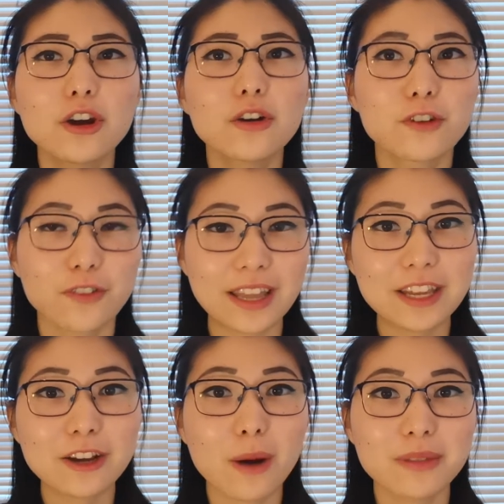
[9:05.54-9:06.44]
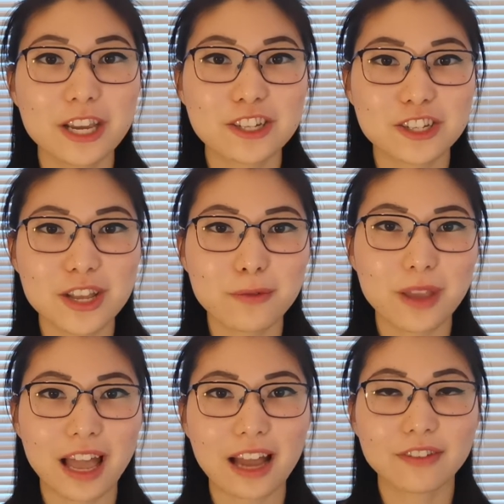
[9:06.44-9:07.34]
For finding accommodation, we
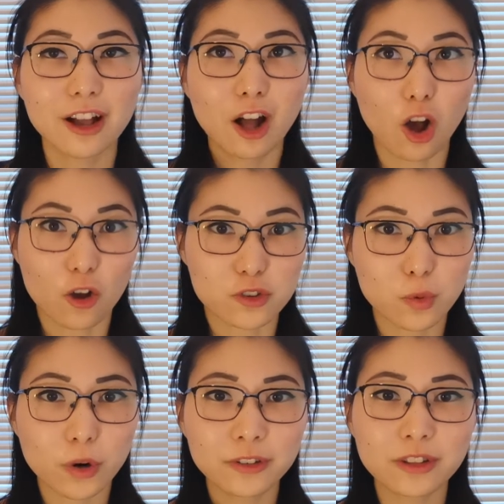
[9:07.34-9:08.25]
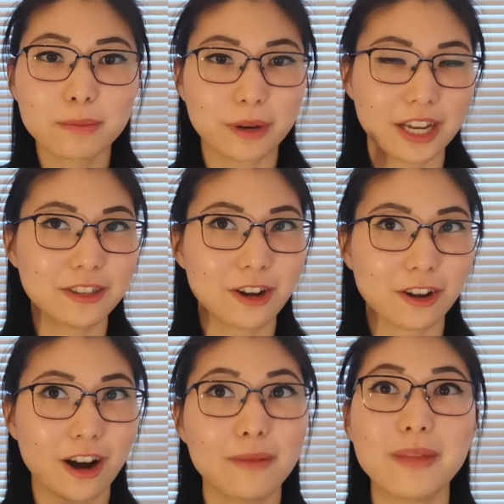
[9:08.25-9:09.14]
have Hostelworld,
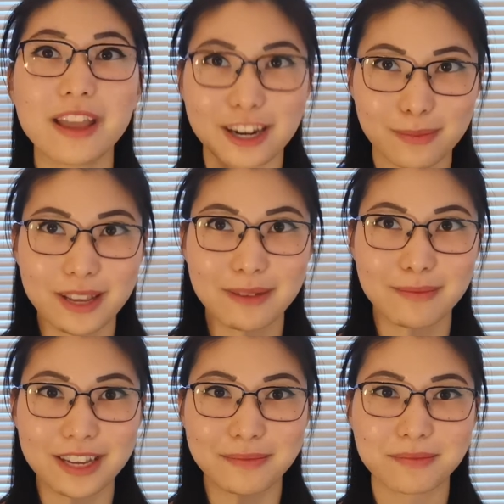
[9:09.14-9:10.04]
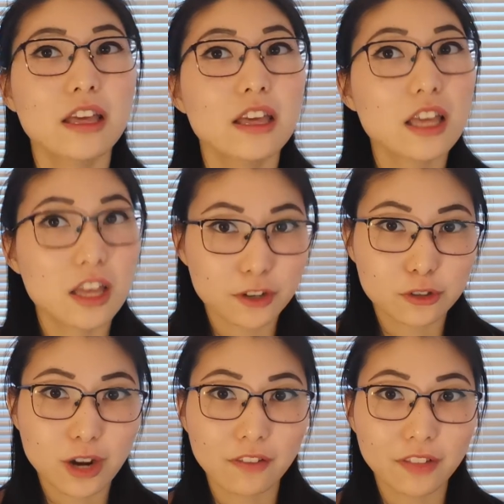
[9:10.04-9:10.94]
Booking.com, Airbnb. If you're
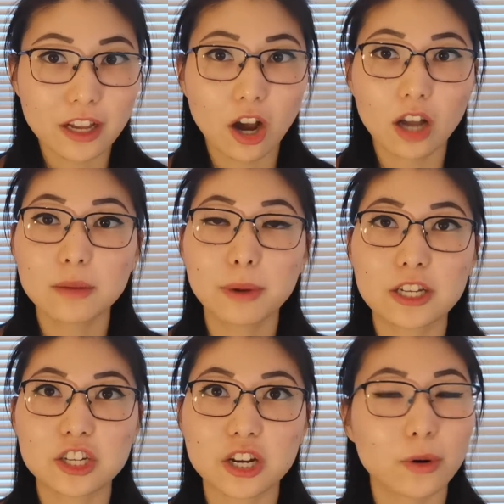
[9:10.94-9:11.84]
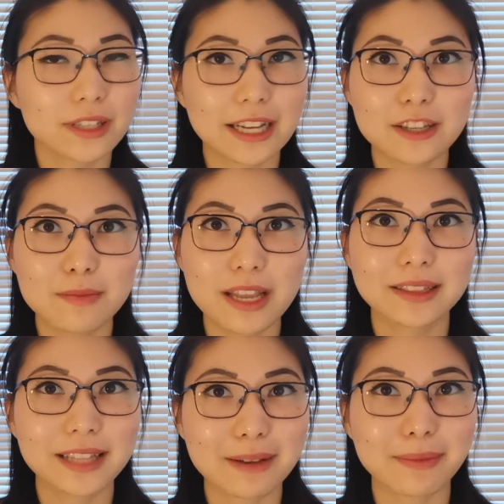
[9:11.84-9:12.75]
traveling on a budget or like to meet
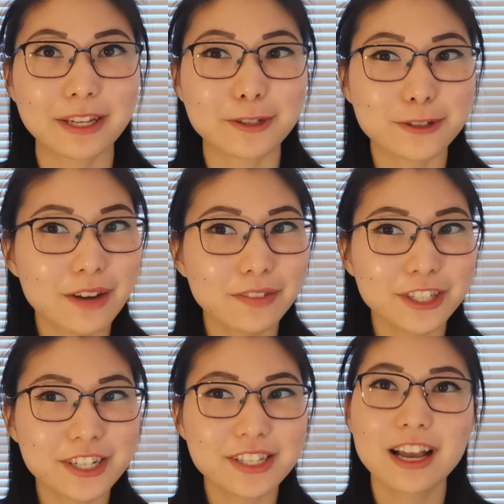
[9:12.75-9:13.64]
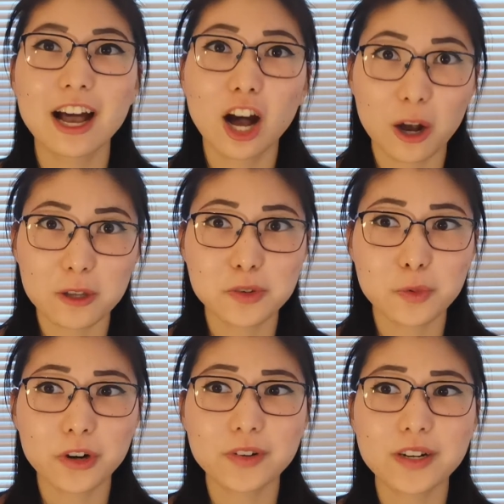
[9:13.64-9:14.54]
like-minded travelers,
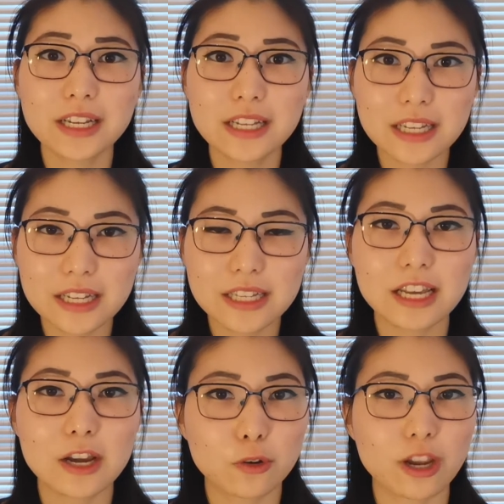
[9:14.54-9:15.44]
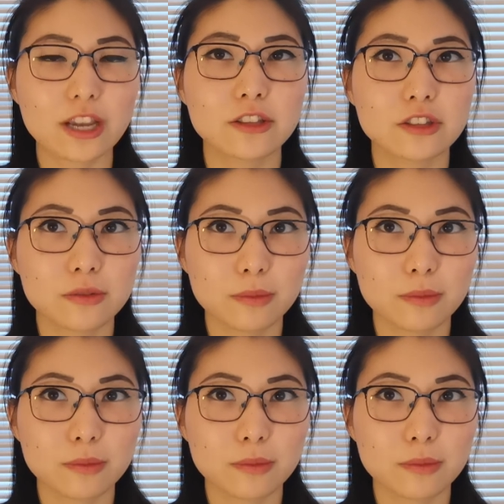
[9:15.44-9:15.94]
Hostelworld is a great